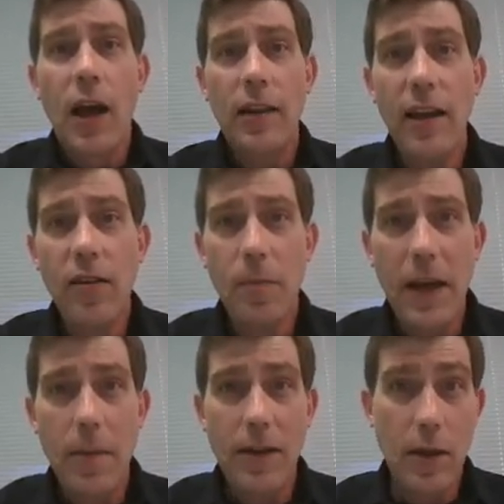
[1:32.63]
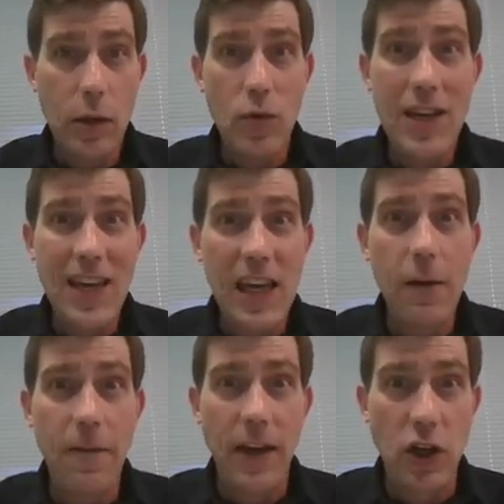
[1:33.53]
let's speak about the three
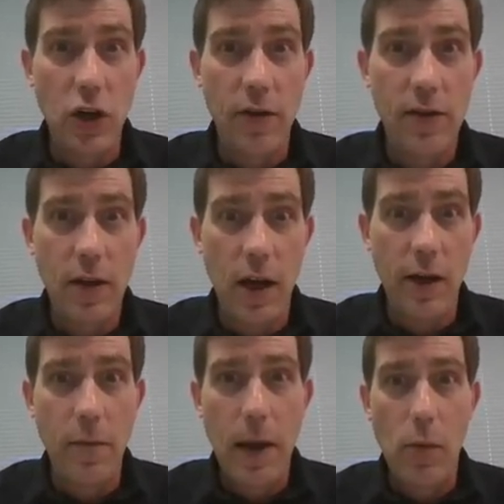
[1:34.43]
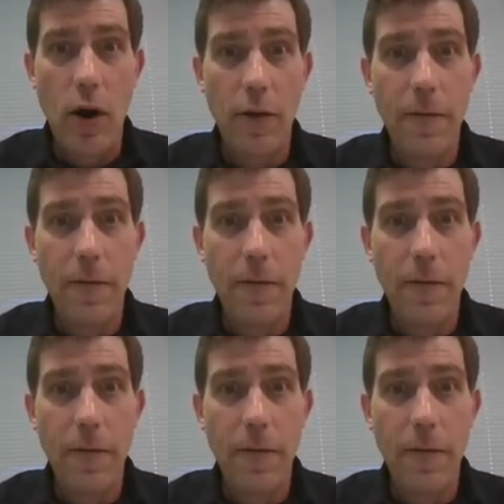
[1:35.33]
key features of a memoir. The